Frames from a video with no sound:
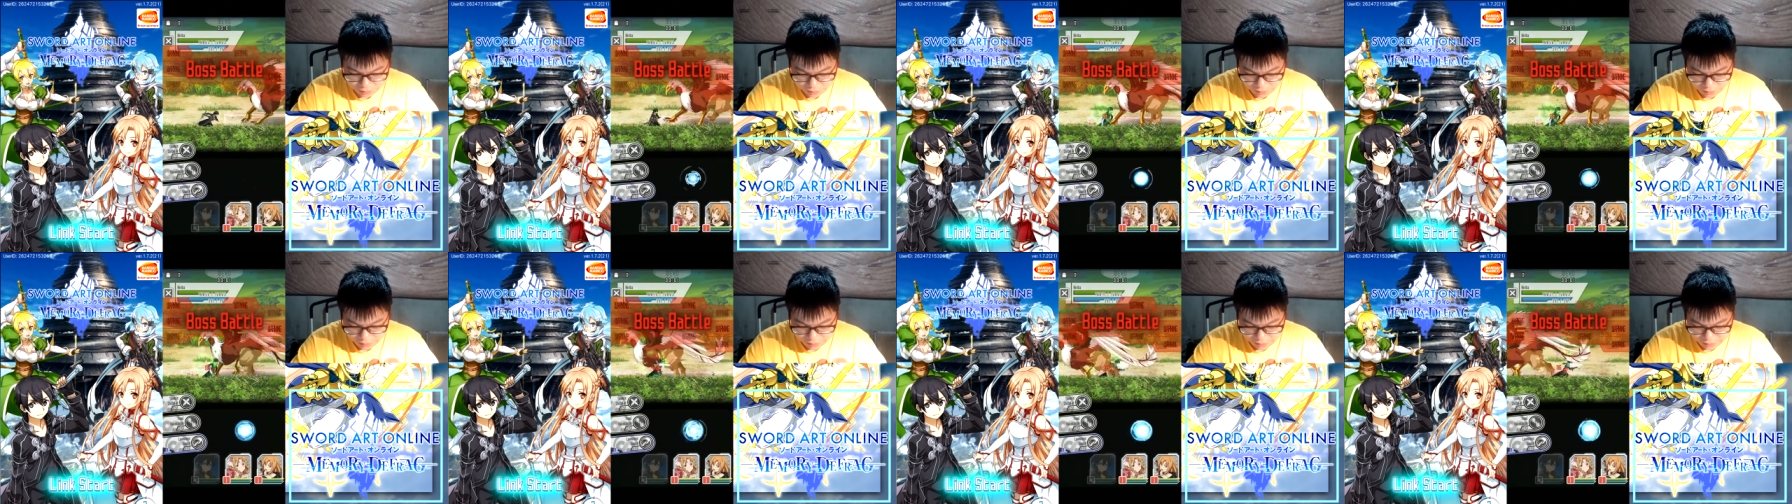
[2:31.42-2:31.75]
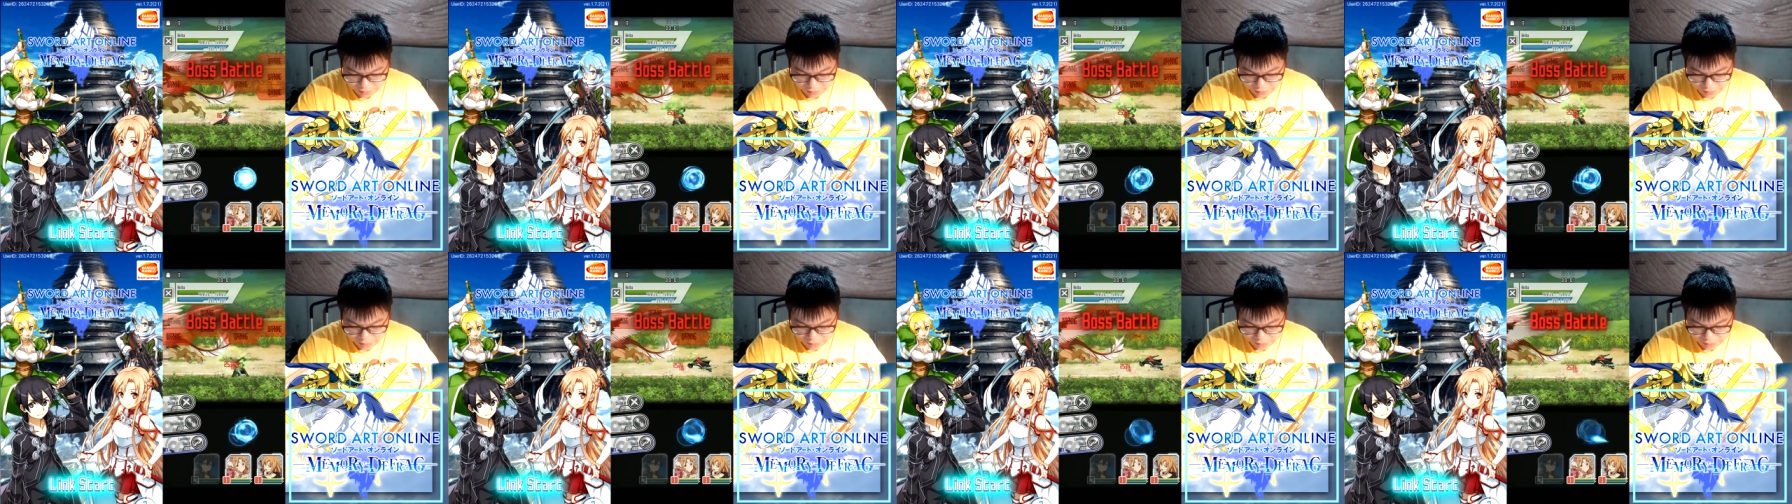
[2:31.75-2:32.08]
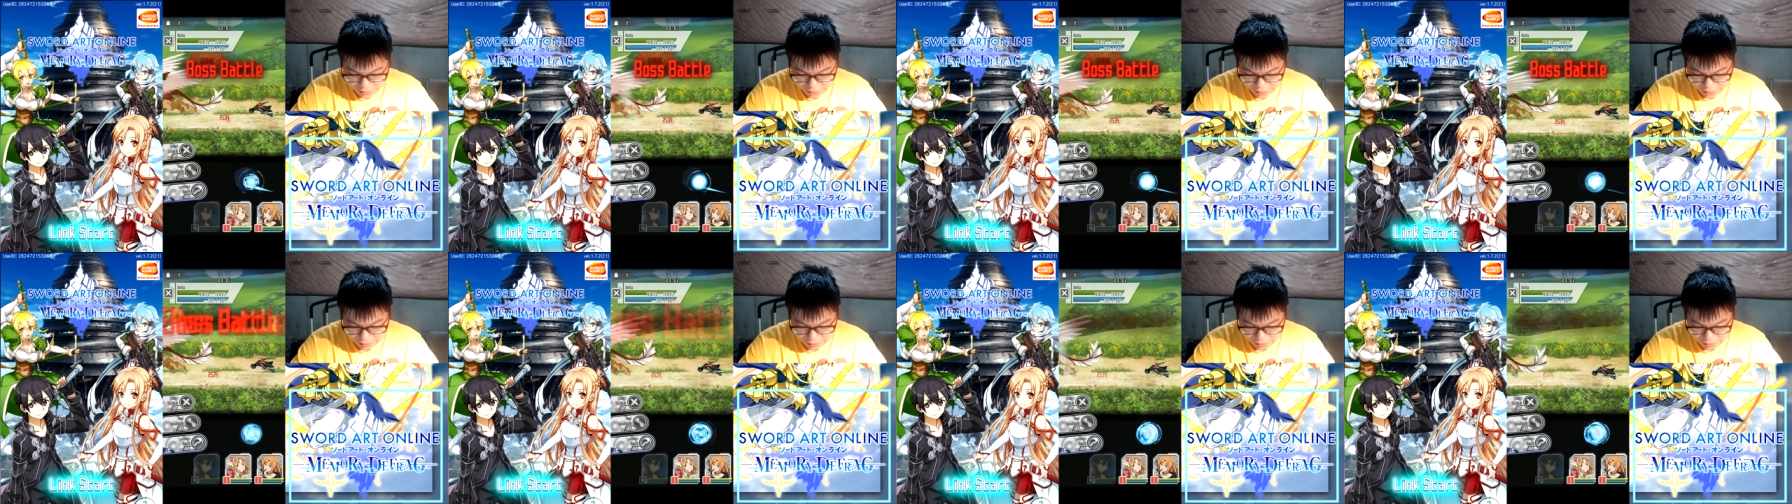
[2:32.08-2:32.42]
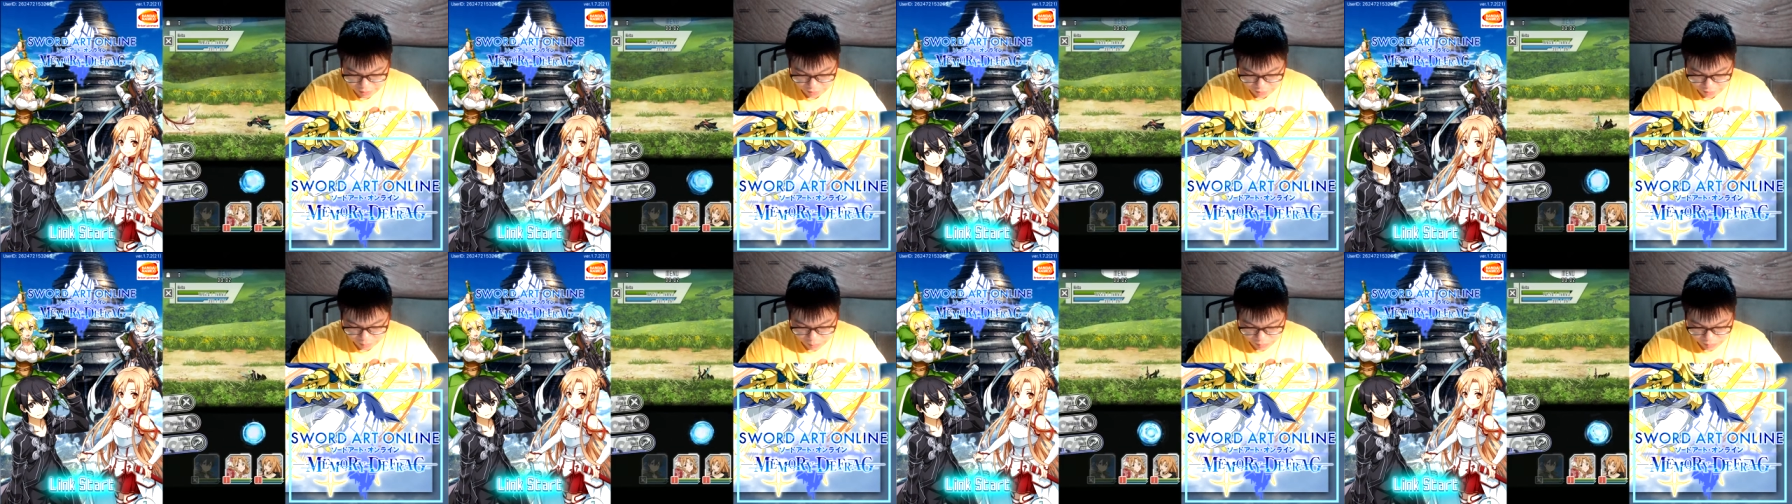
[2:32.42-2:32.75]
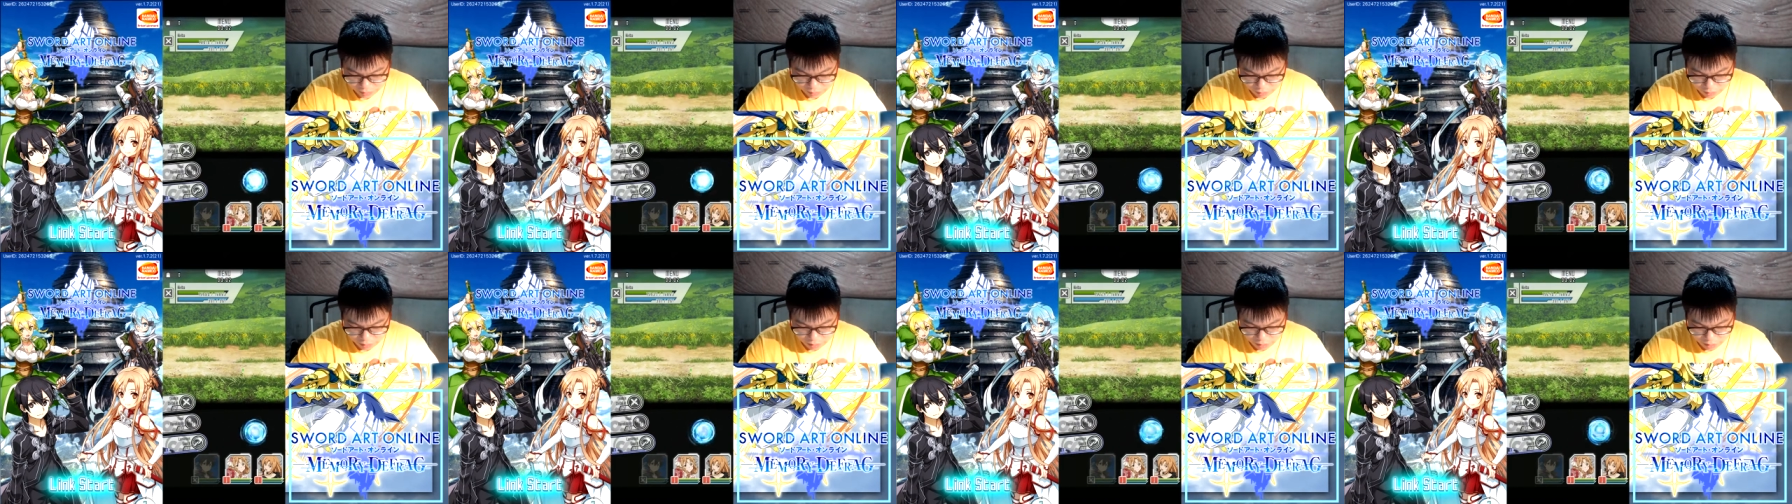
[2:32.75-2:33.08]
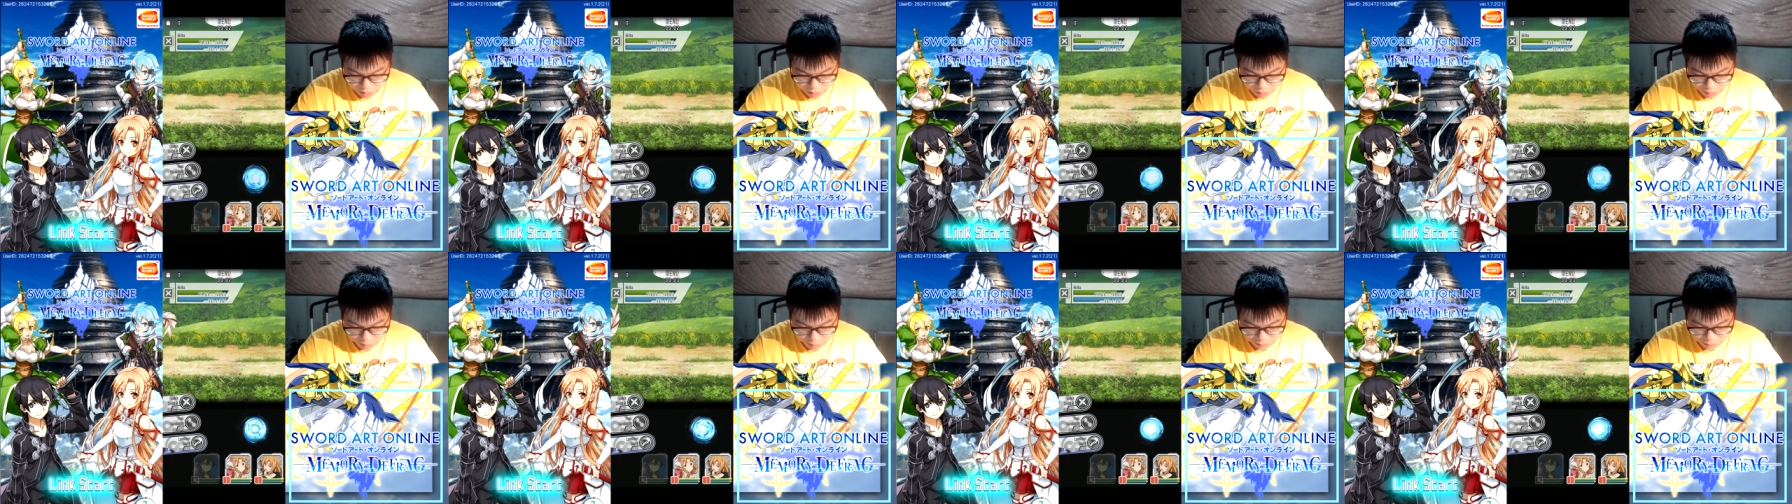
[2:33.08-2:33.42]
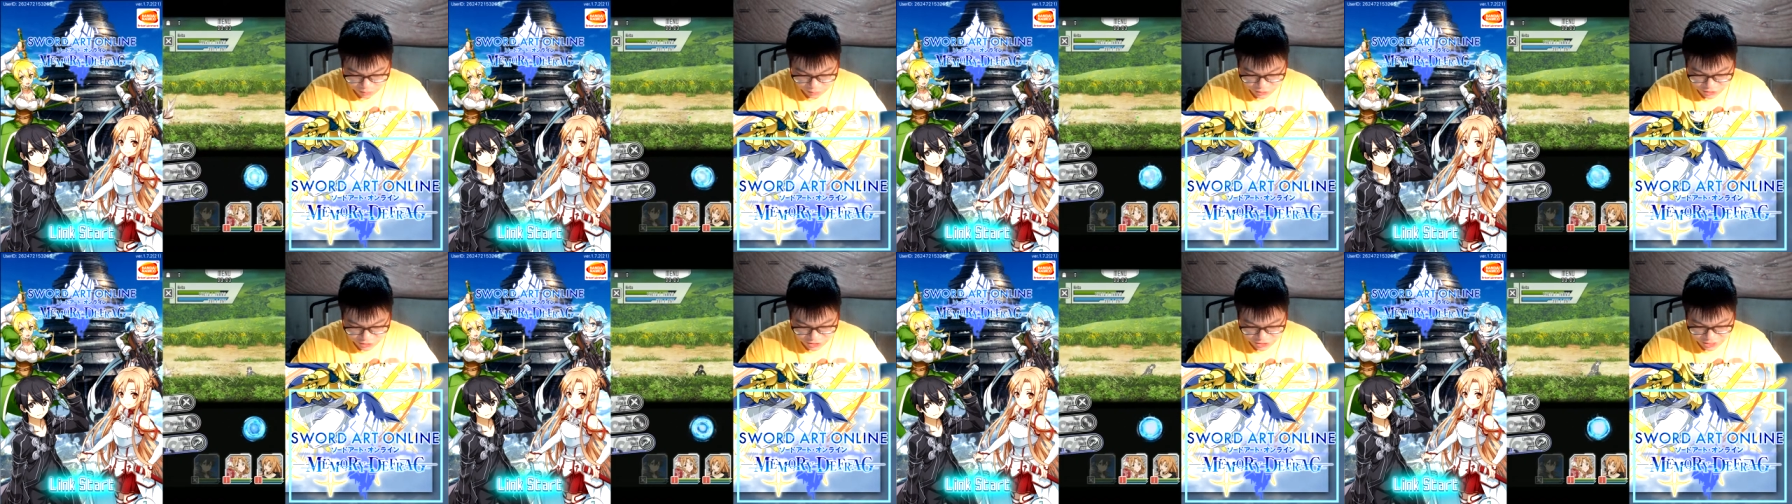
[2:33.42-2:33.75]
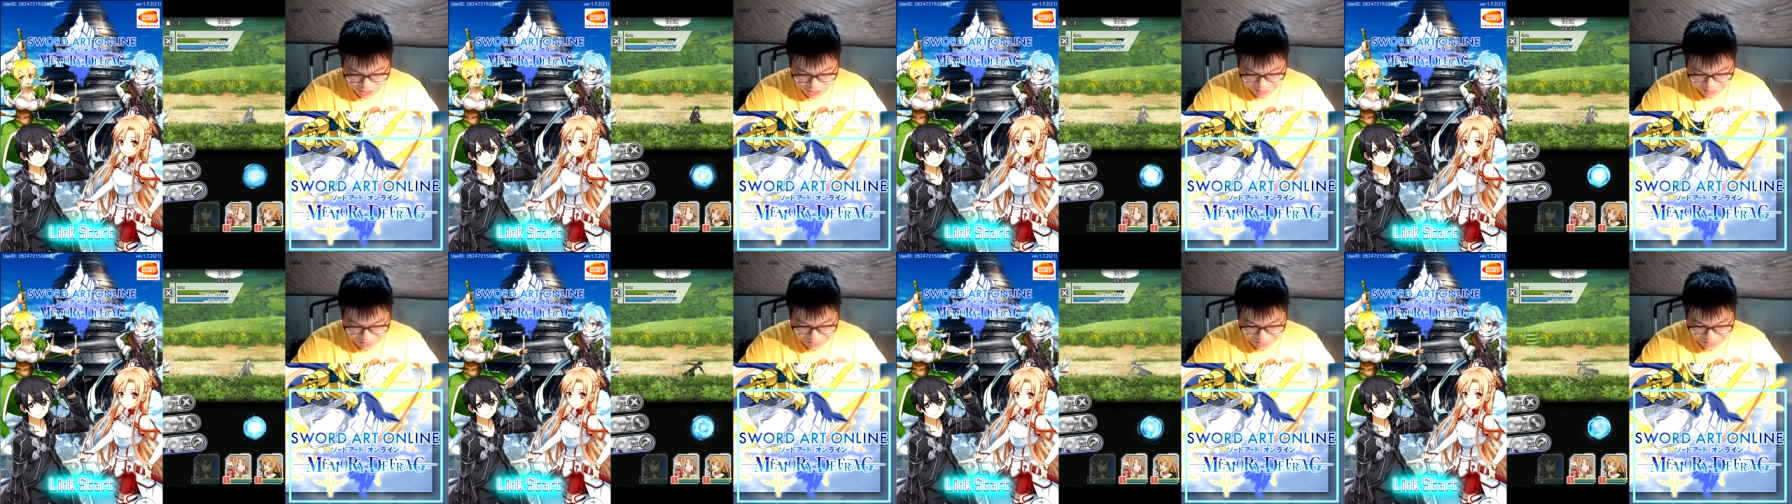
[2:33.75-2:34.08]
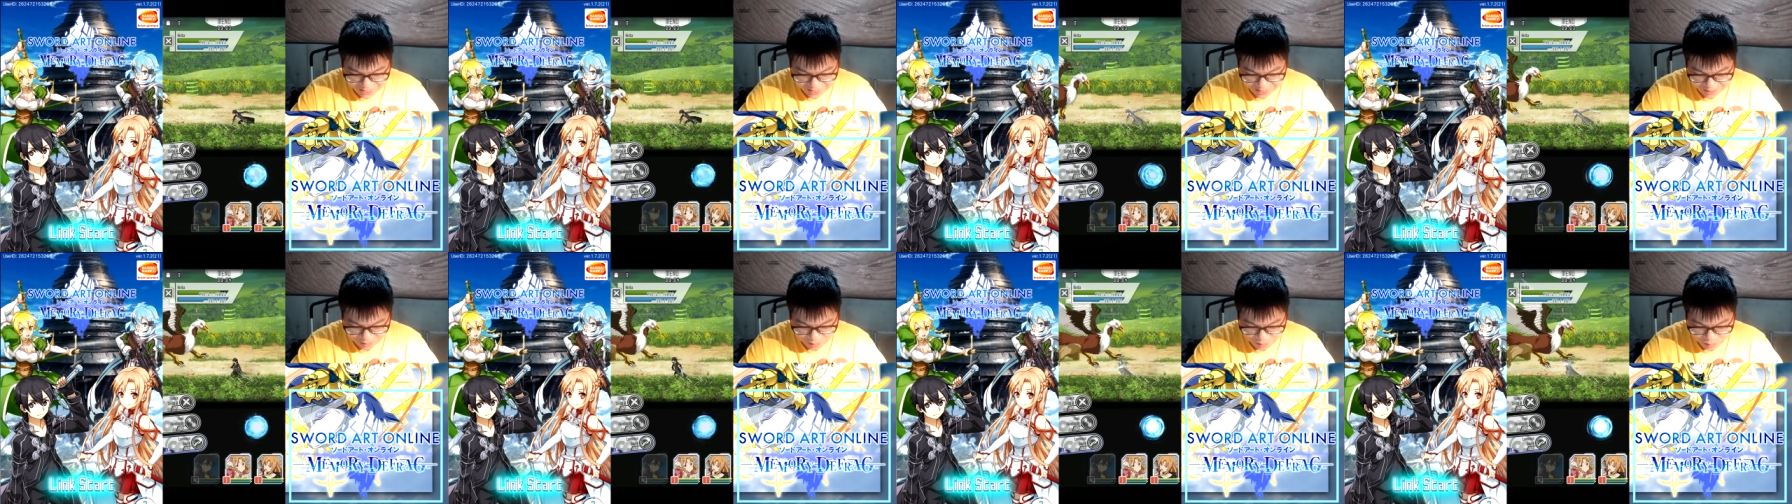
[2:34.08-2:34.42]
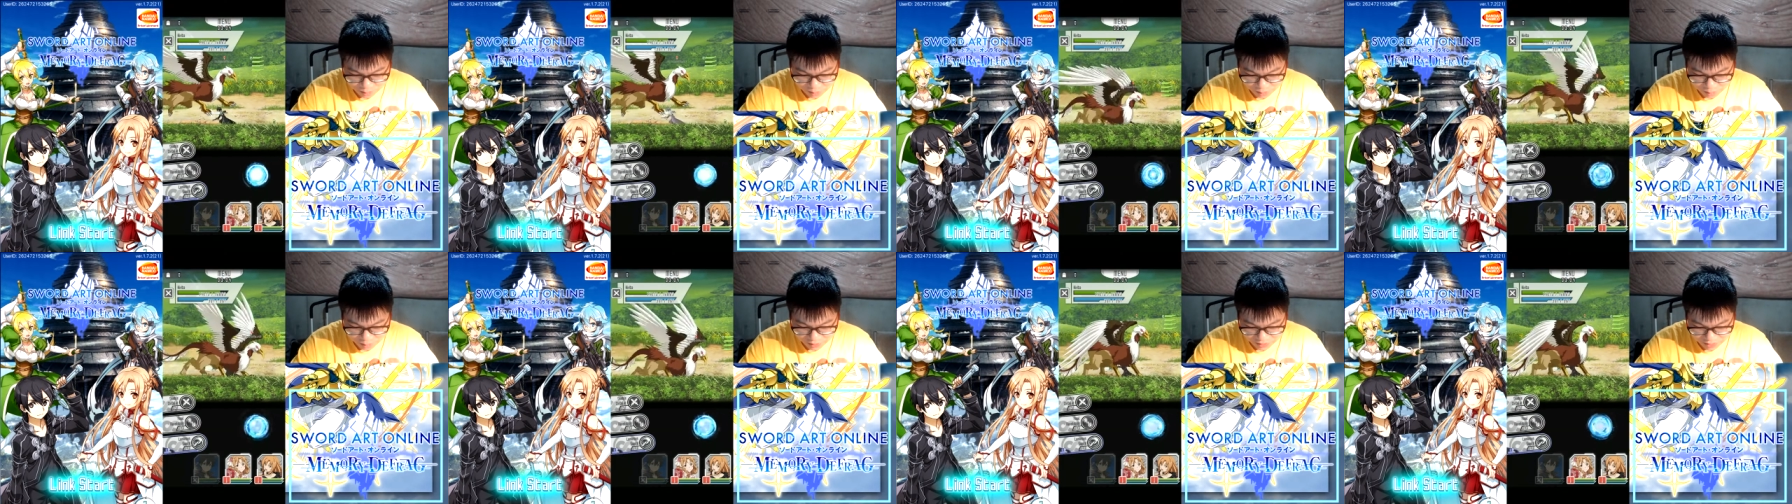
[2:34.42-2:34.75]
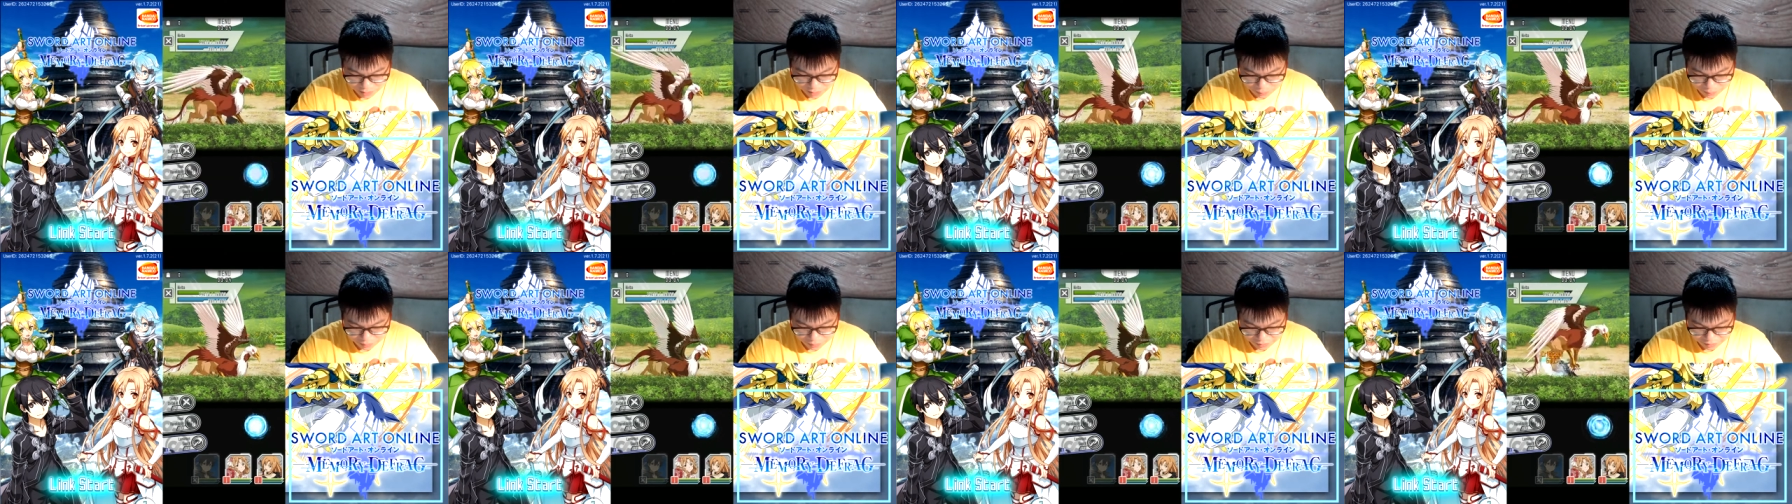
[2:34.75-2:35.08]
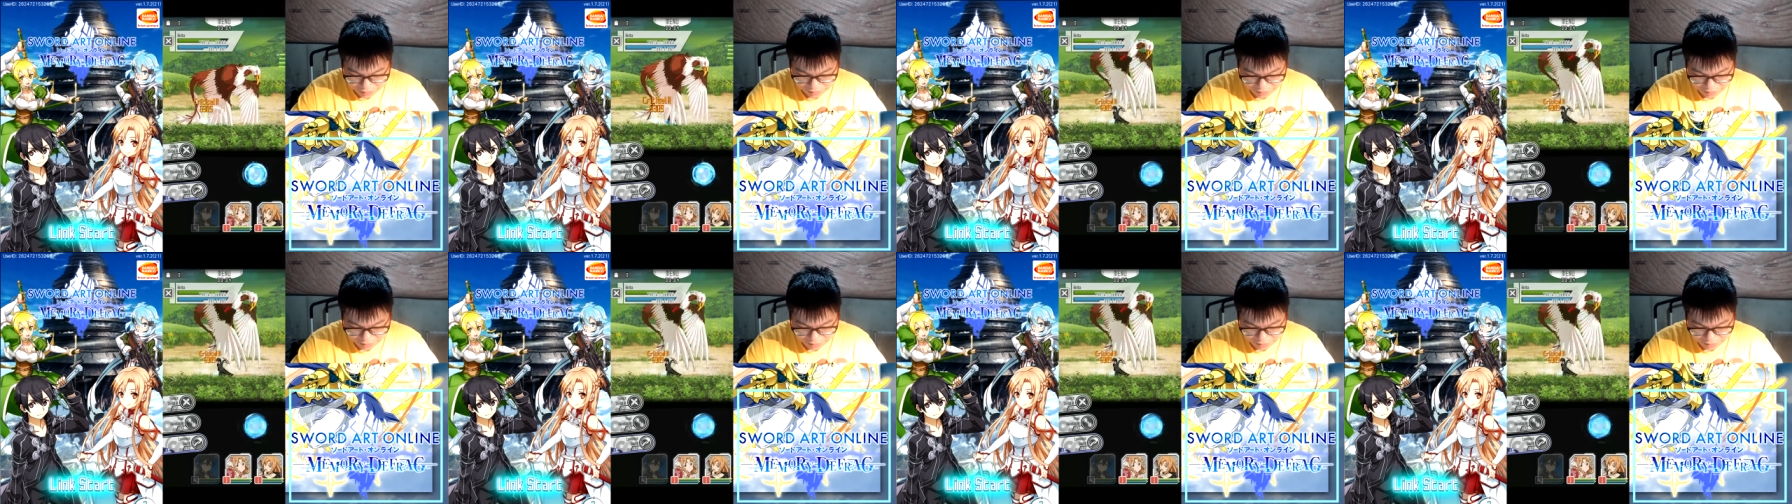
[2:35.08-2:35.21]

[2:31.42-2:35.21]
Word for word: Nope. Oh, jeez, I don't remember that part.